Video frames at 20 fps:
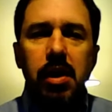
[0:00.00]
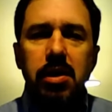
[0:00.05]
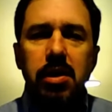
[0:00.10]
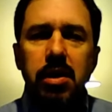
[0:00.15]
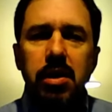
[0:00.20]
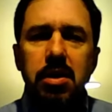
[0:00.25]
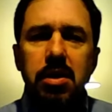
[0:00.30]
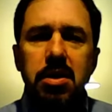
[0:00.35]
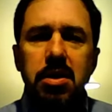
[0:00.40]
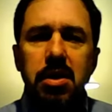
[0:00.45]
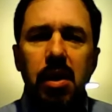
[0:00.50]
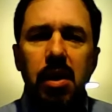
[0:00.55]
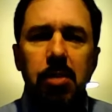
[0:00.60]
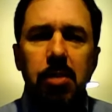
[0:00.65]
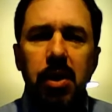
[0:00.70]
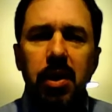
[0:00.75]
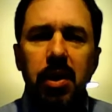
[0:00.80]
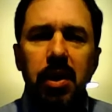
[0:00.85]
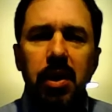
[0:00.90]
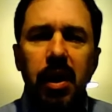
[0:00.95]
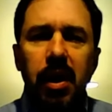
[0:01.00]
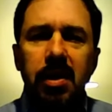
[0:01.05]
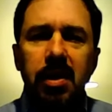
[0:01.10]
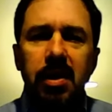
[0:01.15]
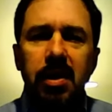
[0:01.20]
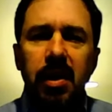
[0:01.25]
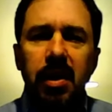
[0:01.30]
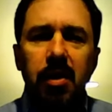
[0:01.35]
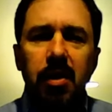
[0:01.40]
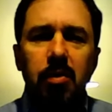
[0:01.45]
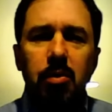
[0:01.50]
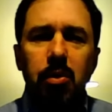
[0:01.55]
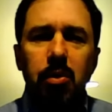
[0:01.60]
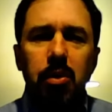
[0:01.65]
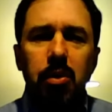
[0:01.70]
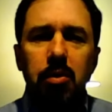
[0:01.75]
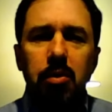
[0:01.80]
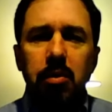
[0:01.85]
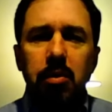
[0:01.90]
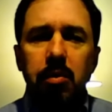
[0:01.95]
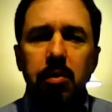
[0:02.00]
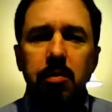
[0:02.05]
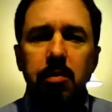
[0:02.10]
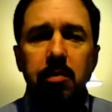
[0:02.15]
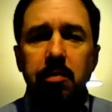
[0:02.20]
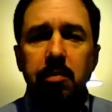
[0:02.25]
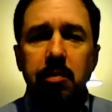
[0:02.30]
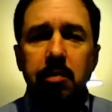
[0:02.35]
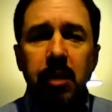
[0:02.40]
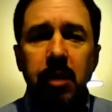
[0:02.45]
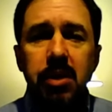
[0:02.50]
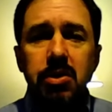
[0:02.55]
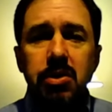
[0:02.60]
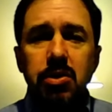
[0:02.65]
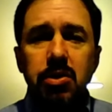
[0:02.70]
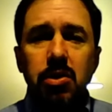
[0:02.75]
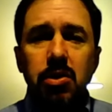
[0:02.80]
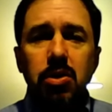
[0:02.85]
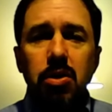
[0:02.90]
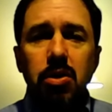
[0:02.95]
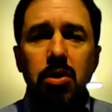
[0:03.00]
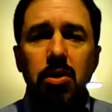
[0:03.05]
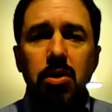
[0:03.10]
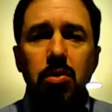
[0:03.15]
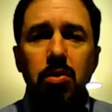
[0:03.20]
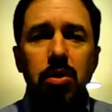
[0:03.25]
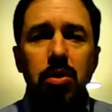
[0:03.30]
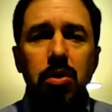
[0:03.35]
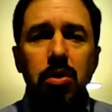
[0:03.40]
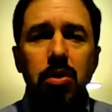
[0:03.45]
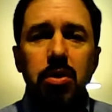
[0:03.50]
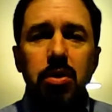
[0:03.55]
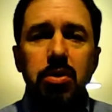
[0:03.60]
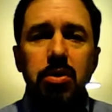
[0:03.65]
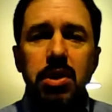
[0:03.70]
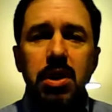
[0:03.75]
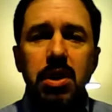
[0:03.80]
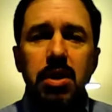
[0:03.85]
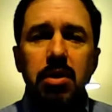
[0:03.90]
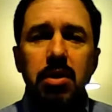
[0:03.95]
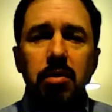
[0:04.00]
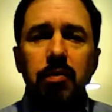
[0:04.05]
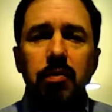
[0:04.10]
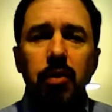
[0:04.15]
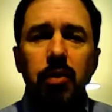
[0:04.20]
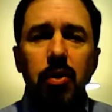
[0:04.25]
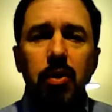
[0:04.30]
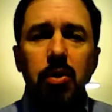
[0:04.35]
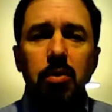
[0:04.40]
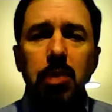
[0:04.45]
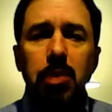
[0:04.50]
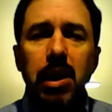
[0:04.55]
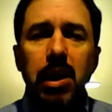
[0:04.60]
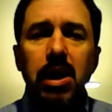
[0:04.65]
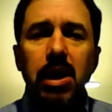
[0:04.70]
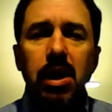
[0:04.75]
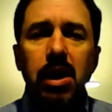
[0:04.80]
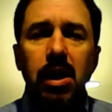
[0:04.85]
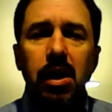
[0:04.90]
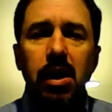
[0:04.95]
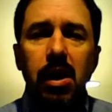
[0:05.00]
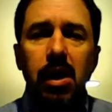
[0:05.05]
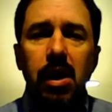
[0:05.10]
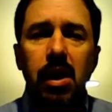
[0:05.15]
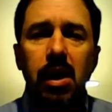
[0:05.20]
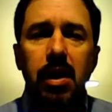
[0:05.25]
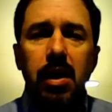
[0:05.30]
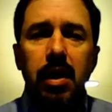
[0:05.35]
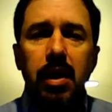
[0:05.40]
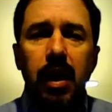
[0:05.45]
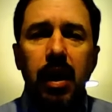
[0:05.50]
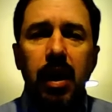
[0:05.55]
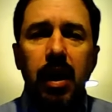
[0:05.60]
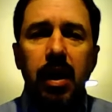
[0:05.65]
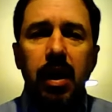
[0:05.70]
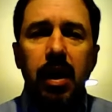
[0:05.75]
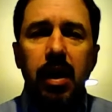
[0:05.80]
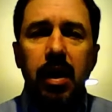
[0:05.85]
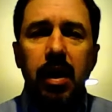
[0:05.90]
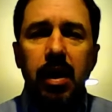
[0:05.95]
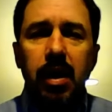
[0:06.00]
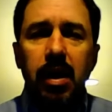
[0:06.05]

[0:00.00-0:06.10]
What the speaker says: just something that I think will minister to you when you see the fuller meaning that